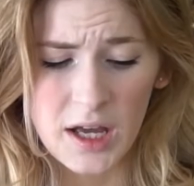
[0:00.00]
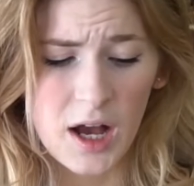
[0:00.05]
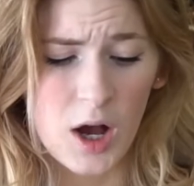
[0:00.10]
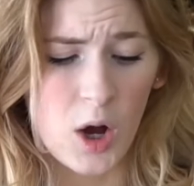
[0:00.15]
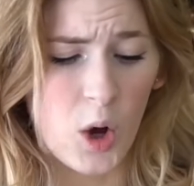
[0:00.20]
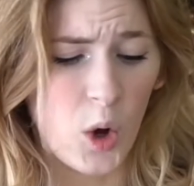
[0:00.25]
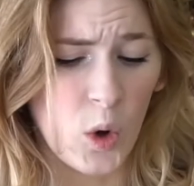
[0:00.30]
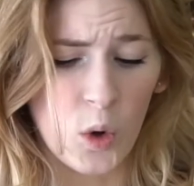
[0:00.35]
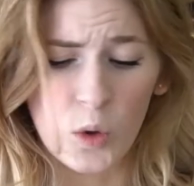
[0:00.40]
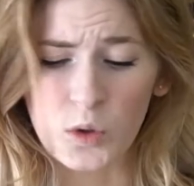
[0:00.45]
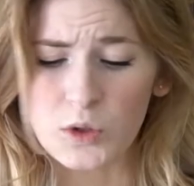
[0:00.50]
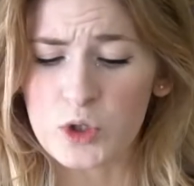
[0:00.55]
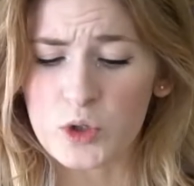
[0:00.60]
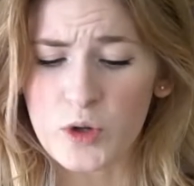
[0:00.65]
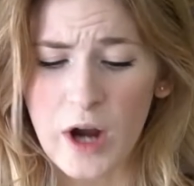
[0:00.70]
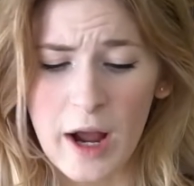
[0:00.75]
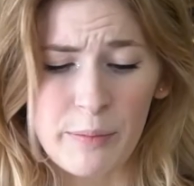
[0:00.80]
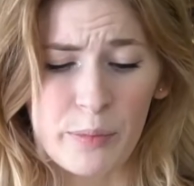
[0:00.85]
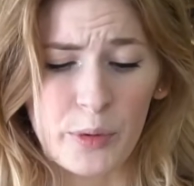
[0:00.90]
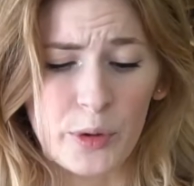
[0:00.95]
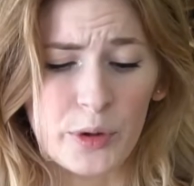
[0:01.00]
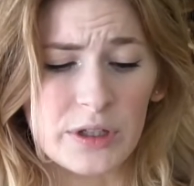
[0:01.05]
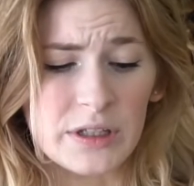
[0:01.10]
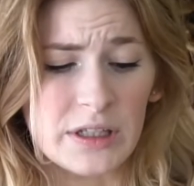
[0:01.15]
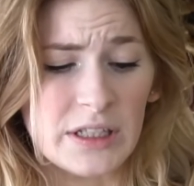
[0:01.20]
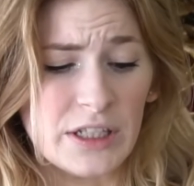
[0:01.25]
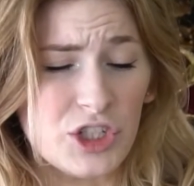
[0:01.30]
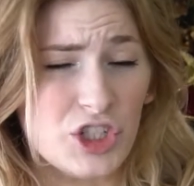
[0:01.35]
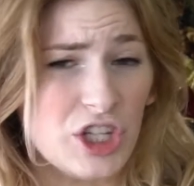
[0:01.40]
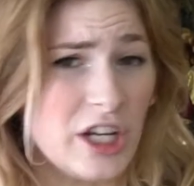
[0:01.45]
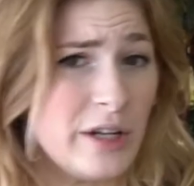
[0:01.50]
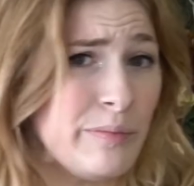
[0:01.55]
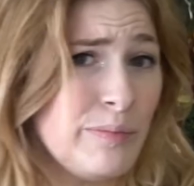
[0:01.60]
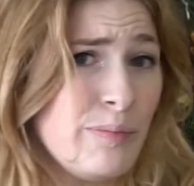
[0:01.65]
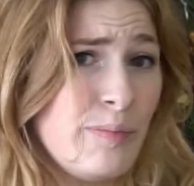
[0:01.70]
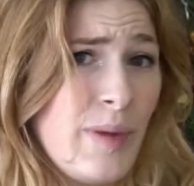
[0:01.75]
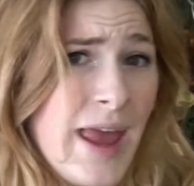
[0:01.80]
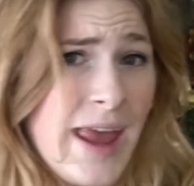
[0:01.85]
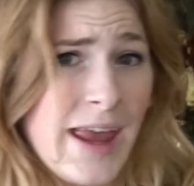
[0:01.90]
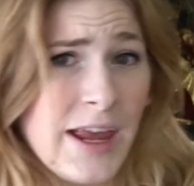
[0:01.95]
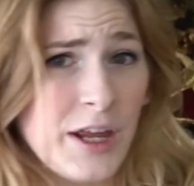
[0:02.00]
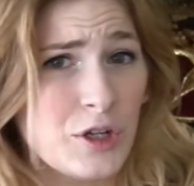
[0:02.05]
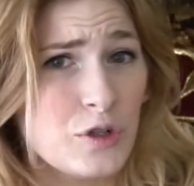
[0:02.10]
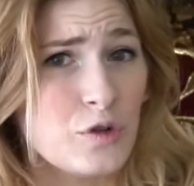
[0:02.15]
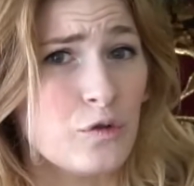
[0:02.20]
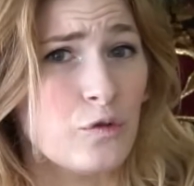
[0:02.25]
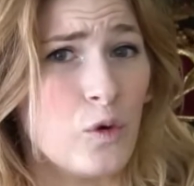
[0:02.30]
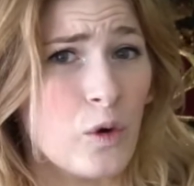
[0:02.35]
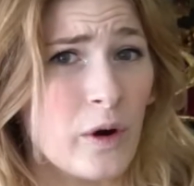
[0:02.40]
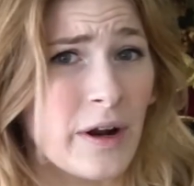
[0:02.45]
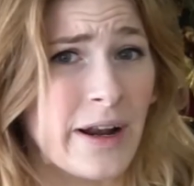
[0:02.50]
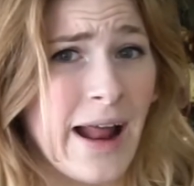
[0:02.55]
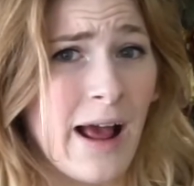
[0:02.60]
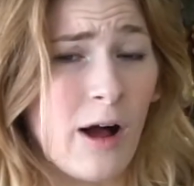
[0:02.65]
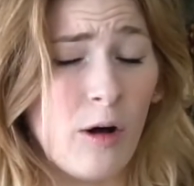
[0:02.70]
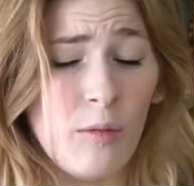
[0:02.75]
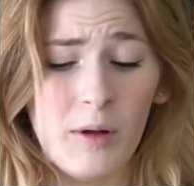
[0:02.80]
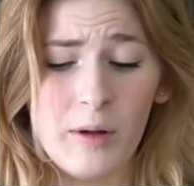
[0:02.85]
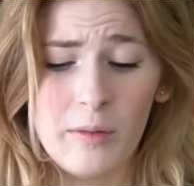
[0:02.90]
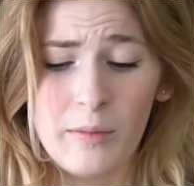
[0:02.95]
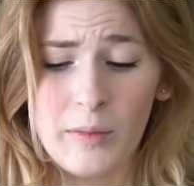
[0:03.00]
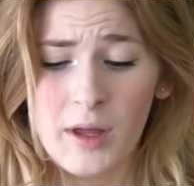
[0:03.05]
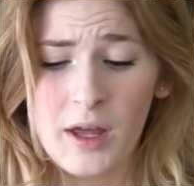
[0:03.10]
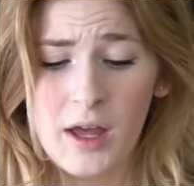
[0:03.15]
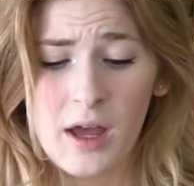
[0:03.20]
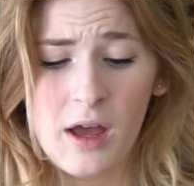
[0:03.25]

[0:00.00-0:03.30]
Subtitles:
a whole scrapbook legit page for an album,